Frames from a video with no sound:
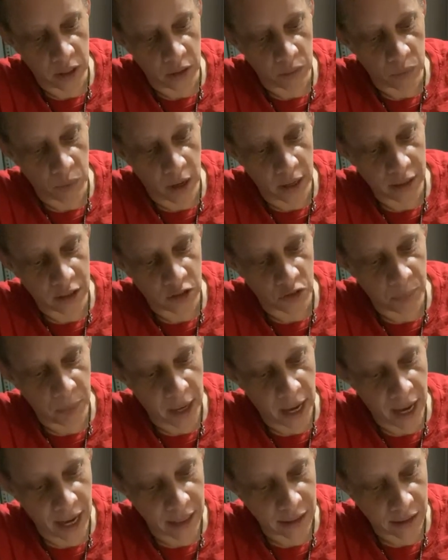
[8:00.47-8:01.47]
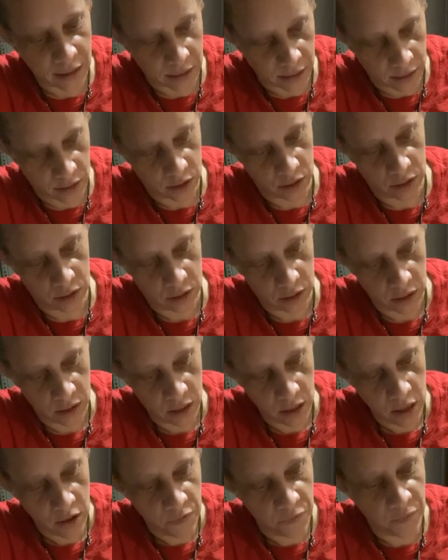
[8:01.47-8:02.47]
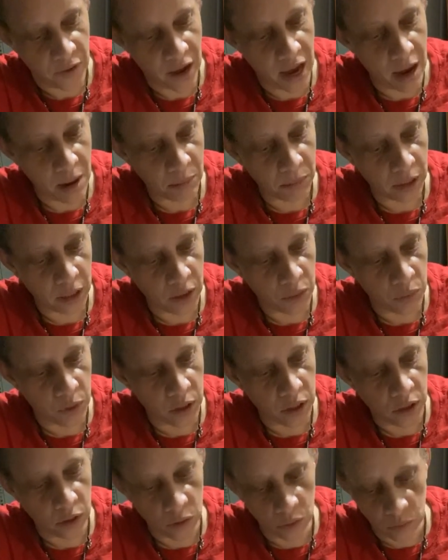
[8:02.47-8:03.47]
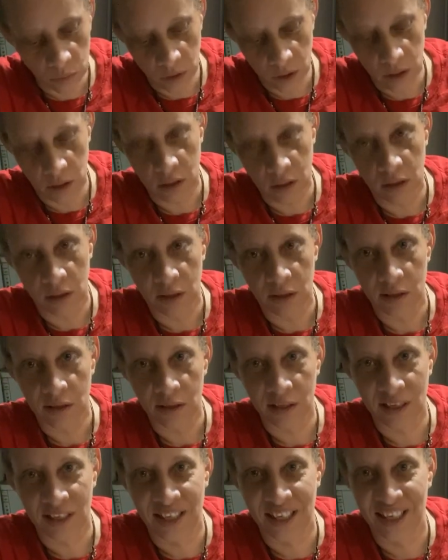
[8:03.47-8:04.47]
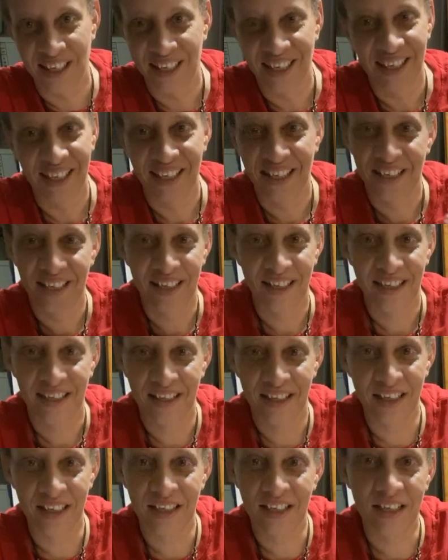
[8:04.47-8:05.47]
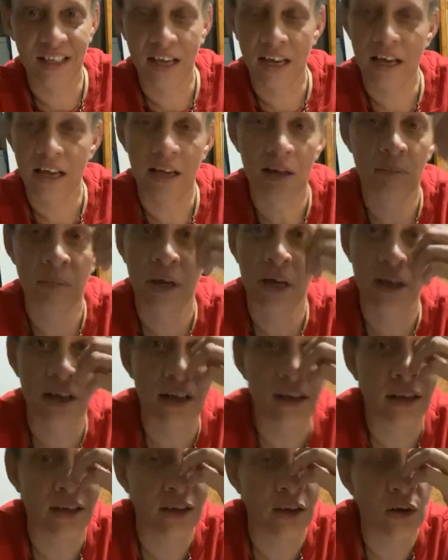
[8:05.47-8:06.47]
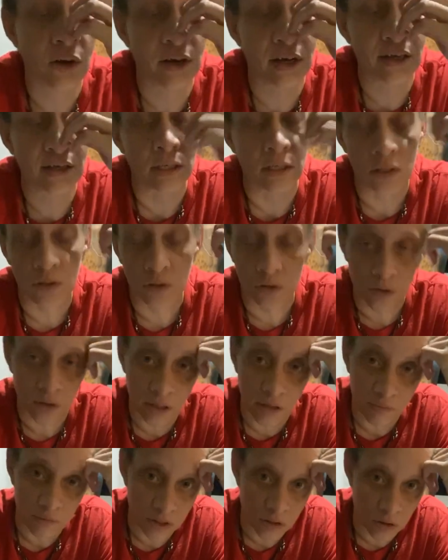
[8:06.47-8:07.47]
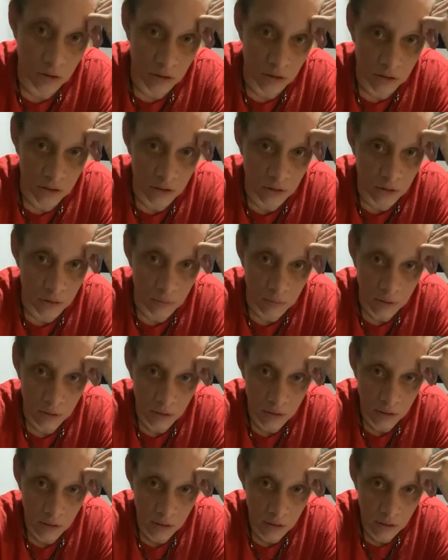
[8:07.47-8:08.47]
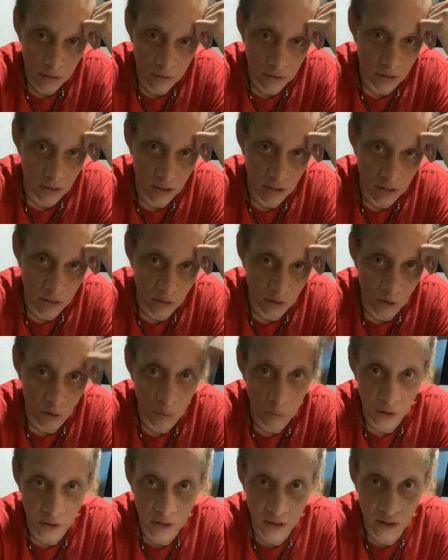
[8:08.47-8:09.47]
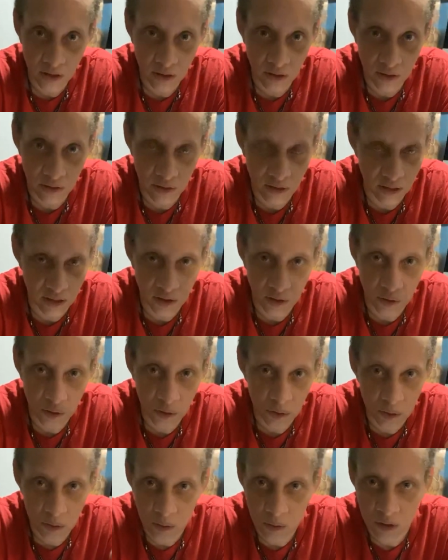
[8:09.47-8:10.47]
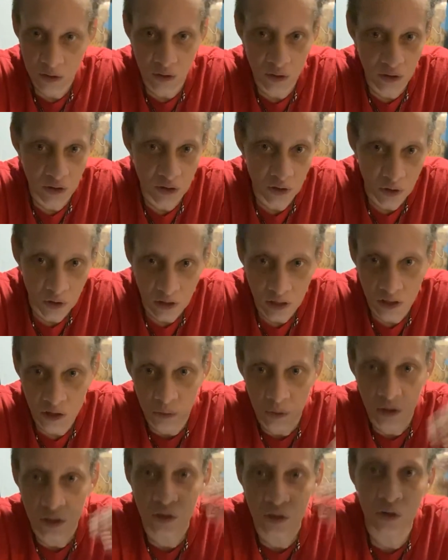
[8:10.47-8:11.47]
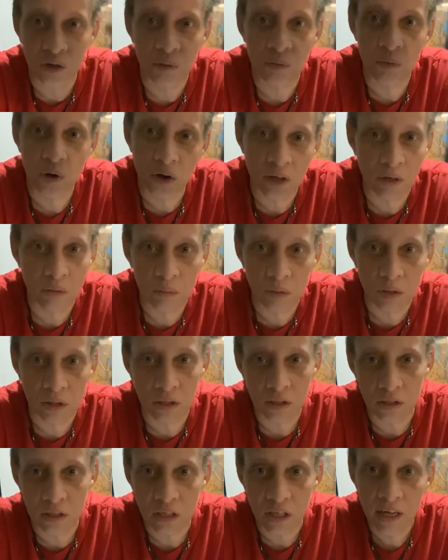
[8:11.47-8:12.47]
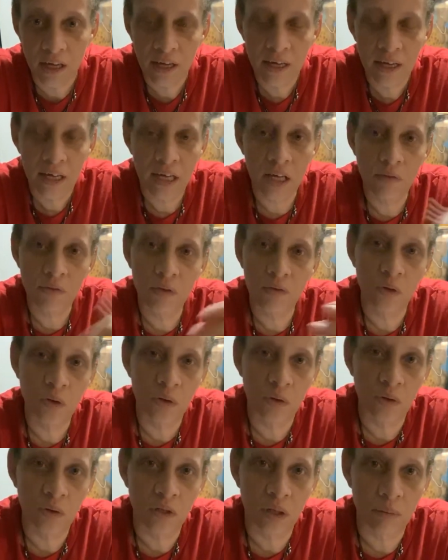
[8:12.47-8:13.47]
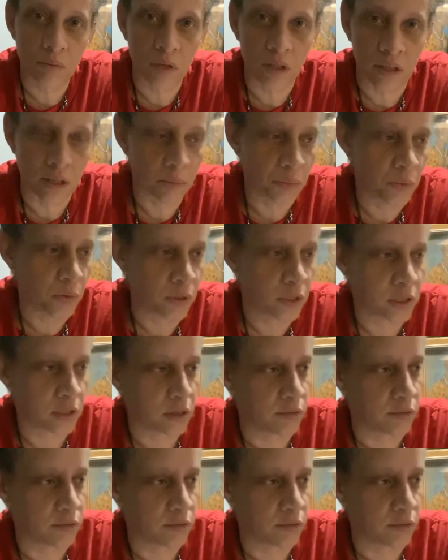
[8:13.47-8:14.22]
rites of passage, family reunions. This is man, your ancestors are definitely talking to you. They're letting you know we're here. Hello, start talking to us, start working with us. Even if you do something simple as